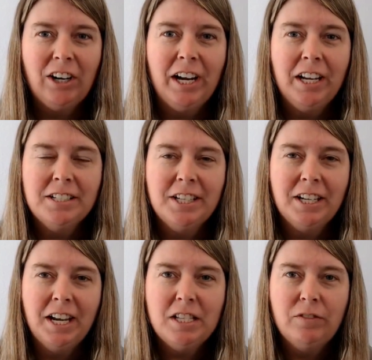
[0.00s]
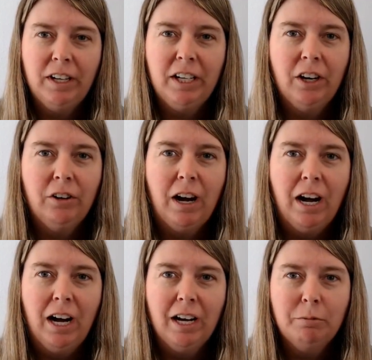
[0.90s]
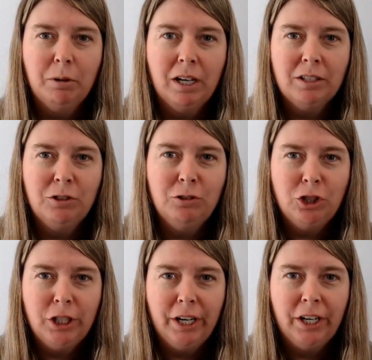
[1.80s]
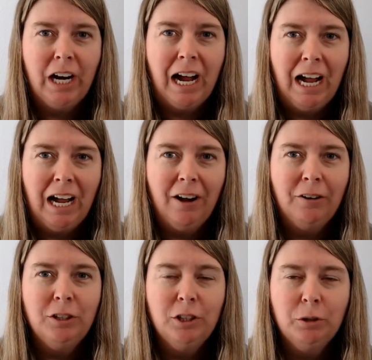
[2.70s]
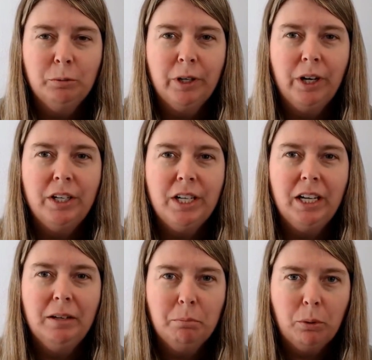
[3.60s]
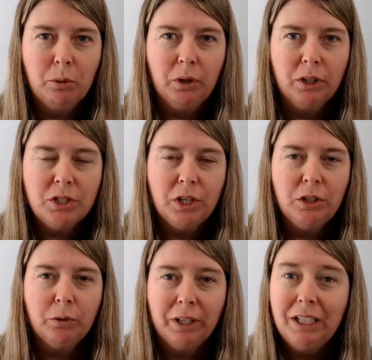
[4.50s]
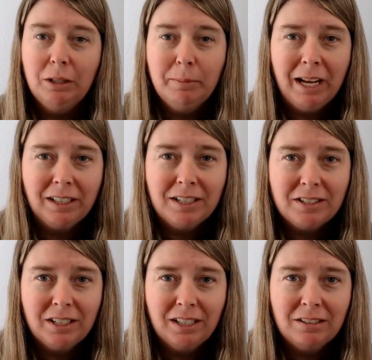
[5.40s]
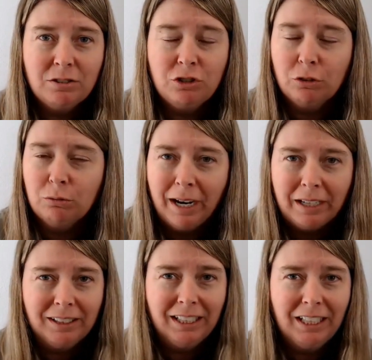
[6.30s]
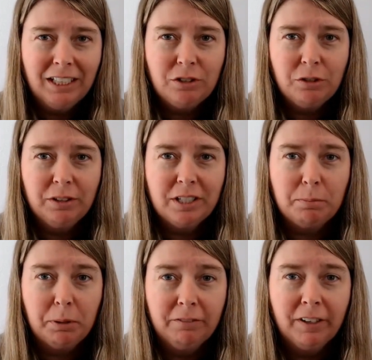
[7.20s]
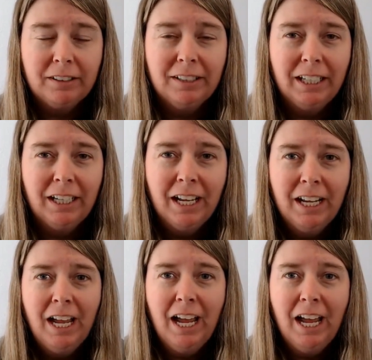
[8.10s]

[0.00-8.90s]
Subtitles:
All right, in today's video, I want to share how you would import your eBay listings directly into List Perfectly